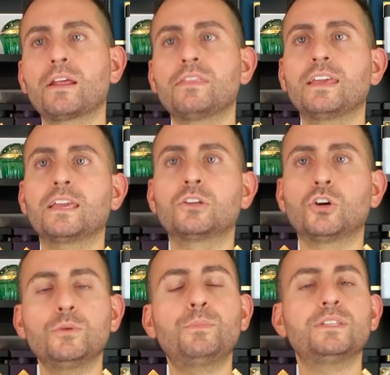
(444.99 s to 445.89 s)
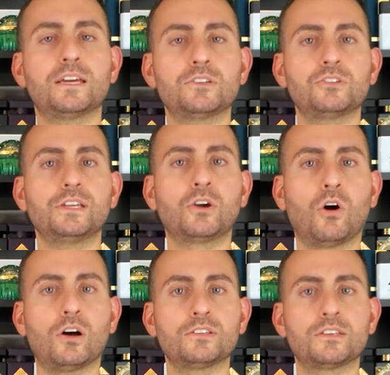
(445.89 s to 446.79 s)
but I think it could potentially
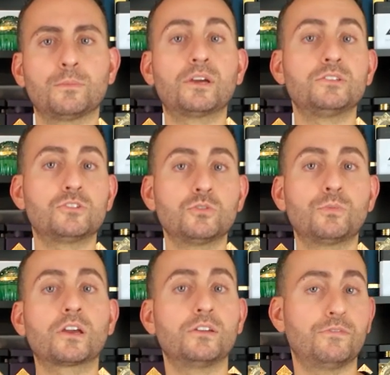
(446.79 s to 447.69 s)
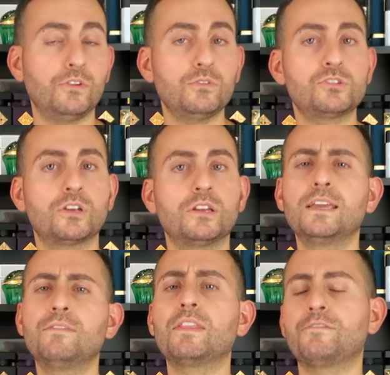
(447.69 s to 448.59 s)
cause some consumer confusion
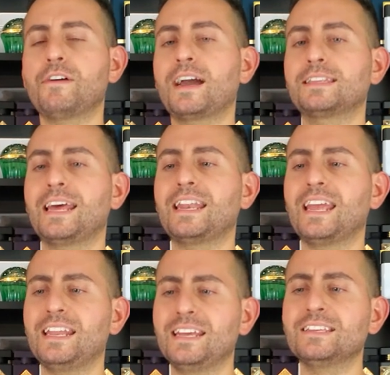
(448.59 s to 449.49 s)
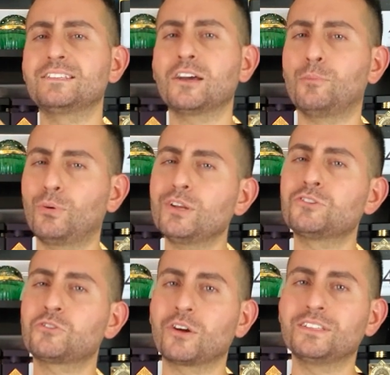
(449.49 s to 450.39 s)
given the fact that it is a pretty
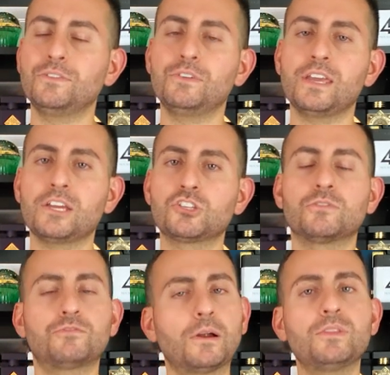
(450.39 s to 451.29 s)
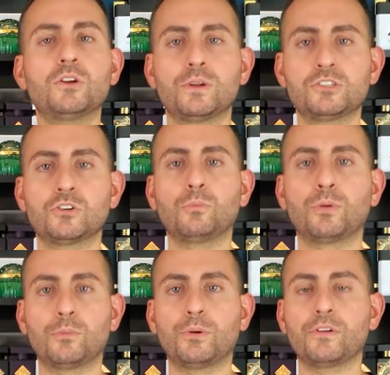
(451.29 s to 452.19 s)
strong deviation from the original
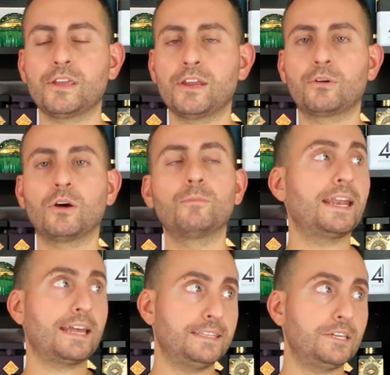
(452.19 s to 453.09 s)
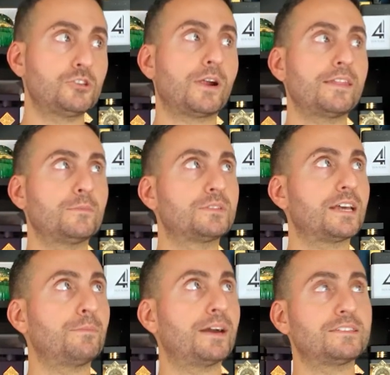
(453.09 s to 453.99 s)
Burberry Hero, and I did try them
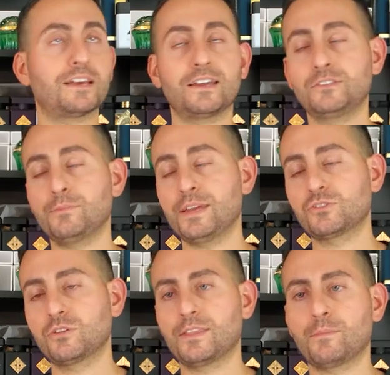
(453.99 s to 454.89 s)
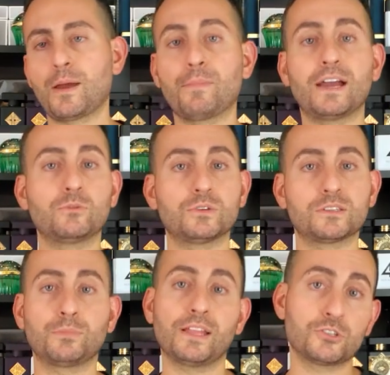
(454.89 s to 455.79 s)
side by side to make sure that my mind
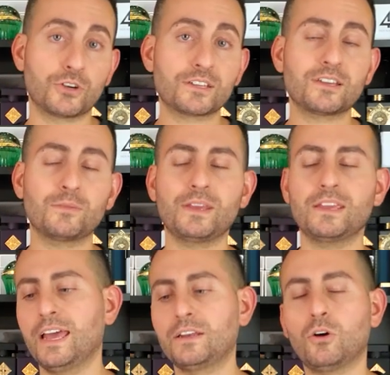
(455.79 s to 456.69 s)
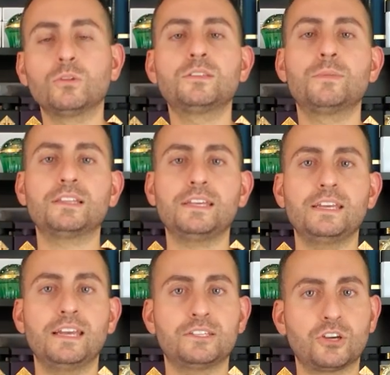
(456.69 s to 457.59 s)
wasn't playing tricks on me, and
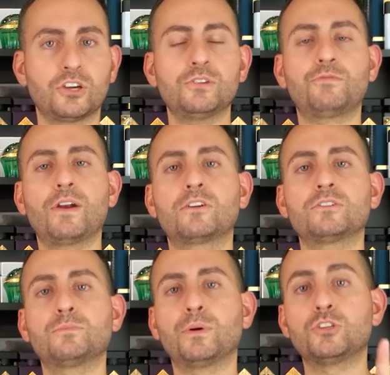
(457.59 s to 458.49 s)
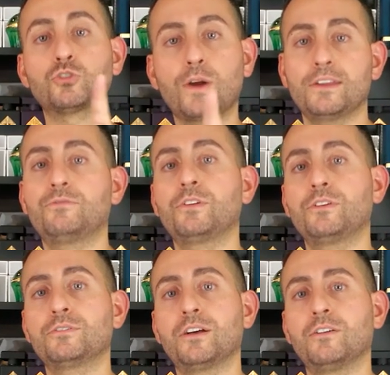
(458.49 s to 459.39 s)
ultimately it's a good fragrance, but try it for
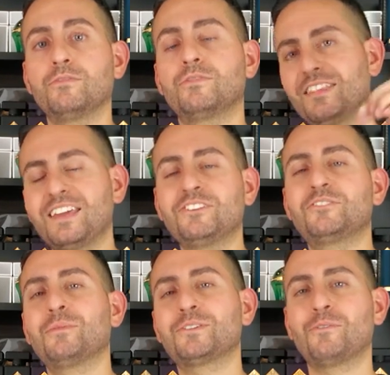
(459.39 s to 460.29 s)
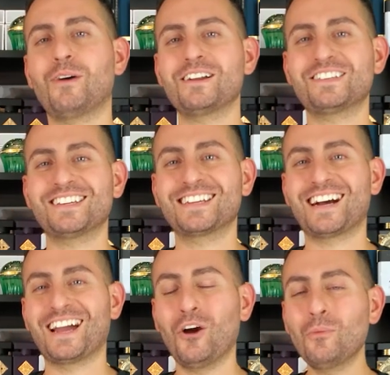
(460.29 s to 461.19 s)
yourself. Thank you so much for watching.
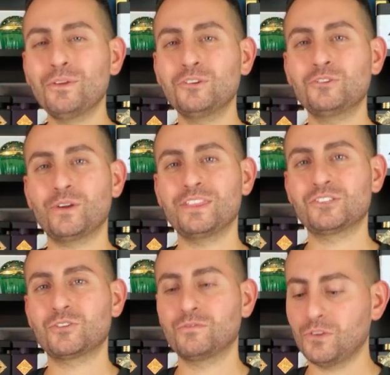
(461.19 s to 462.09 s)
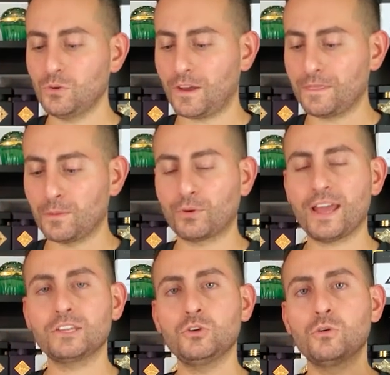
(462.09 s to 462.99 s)
I hope you enjoyed this review on the
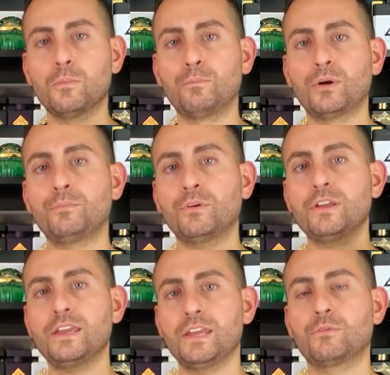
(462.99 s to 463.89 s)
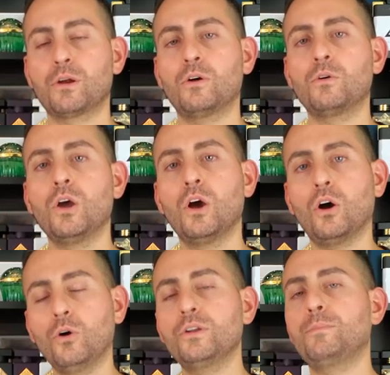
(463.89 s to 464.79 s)
brand new Burberry Hero
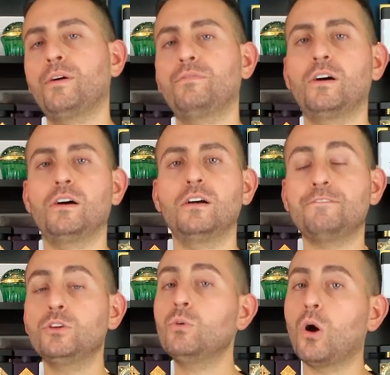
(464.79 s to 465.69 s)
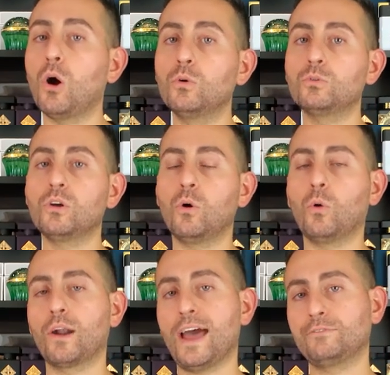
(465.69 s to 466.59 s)
Eau de Parfum. If you own
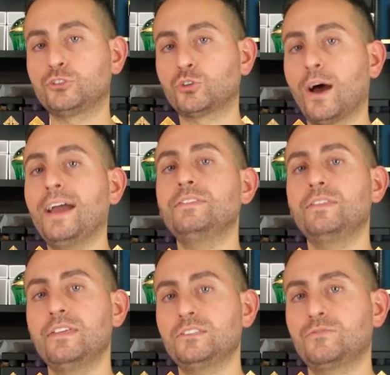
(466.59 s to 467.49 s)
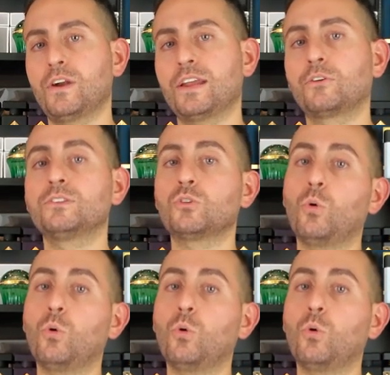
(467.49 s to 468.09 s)
or have tried this fragrance